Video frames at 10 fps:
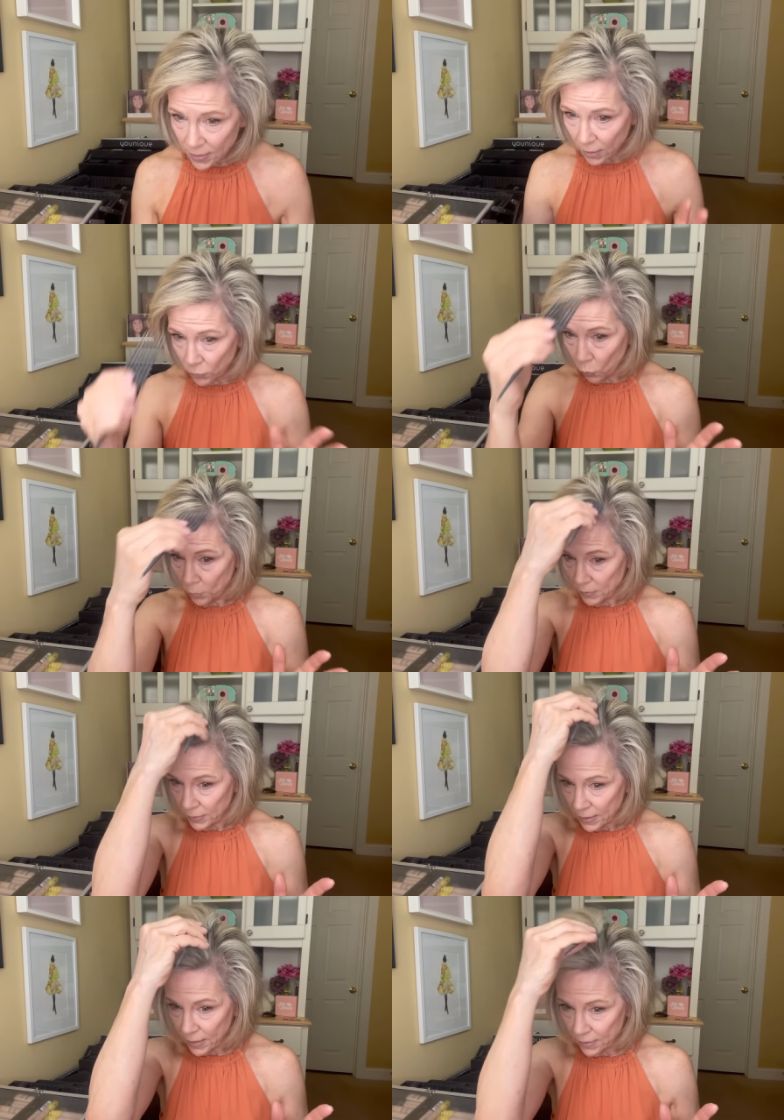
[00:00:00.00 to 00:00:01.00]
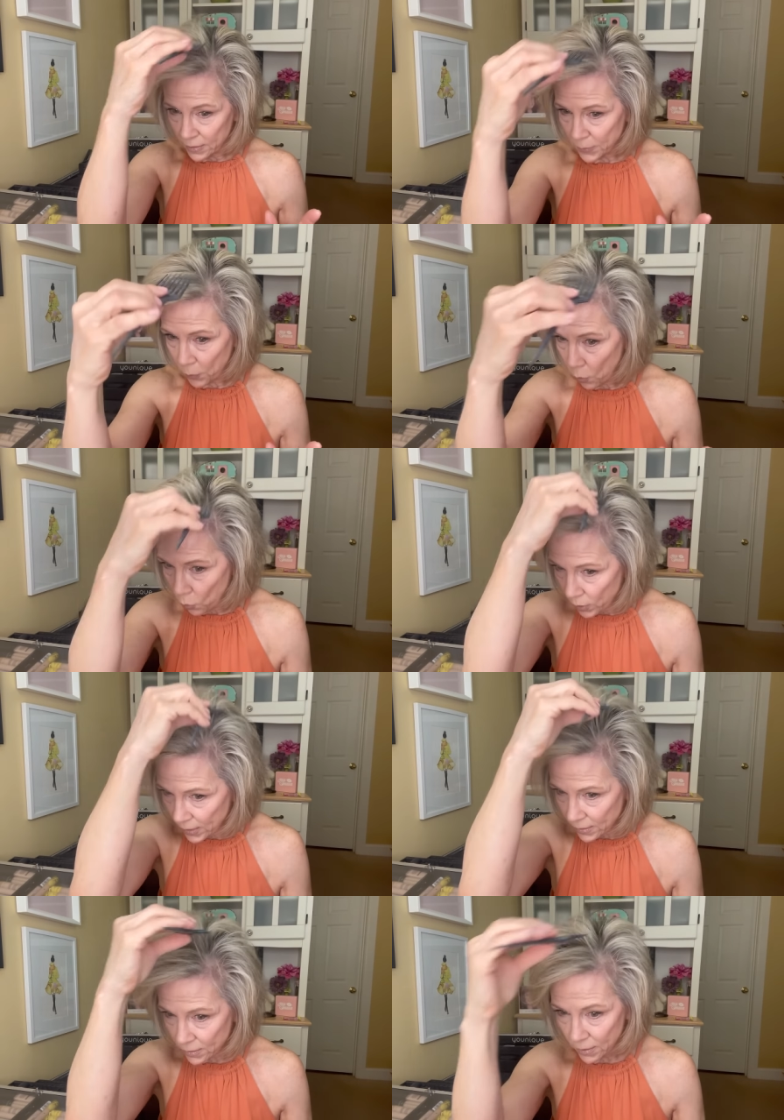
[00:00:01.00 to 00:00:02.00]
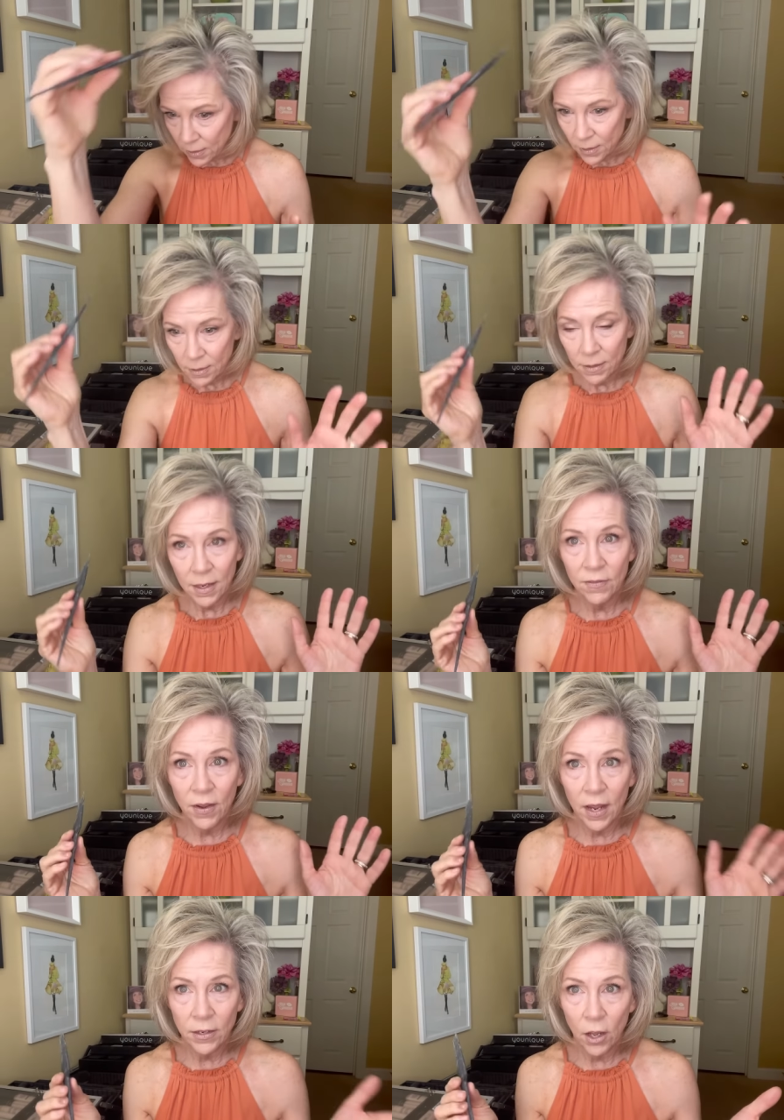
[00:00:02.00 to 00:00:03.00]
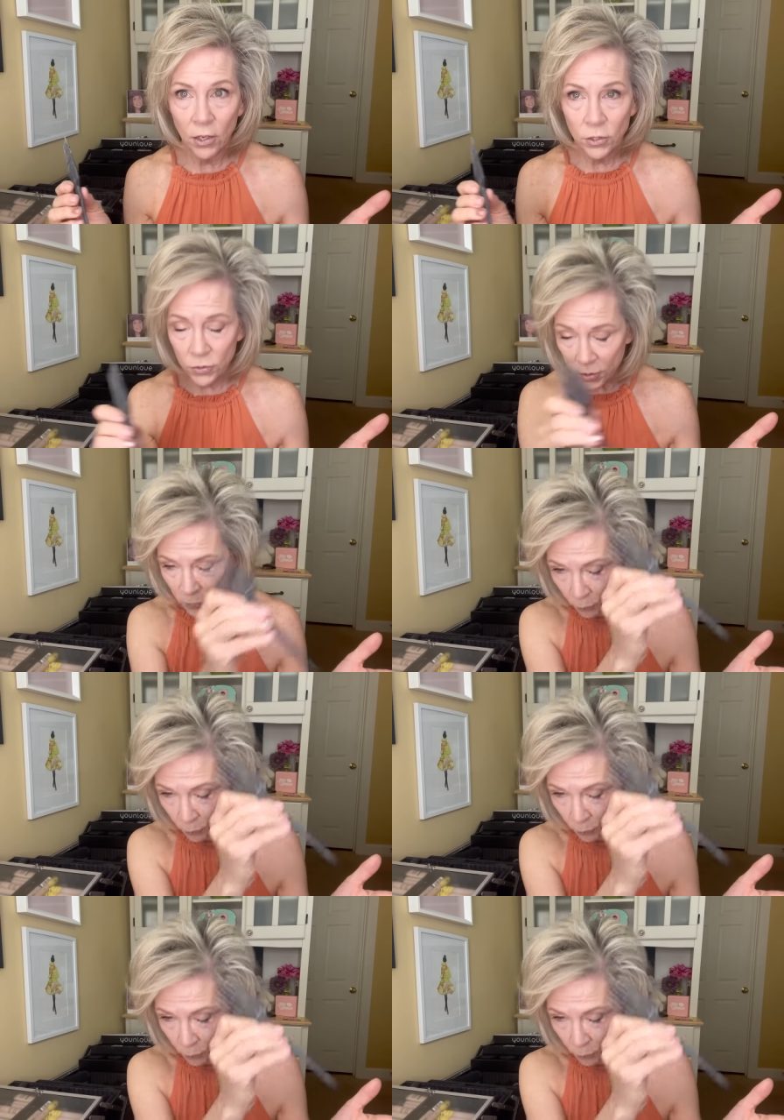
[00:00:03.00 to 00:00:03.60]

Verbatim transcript: Now, normally at this point, if I had not used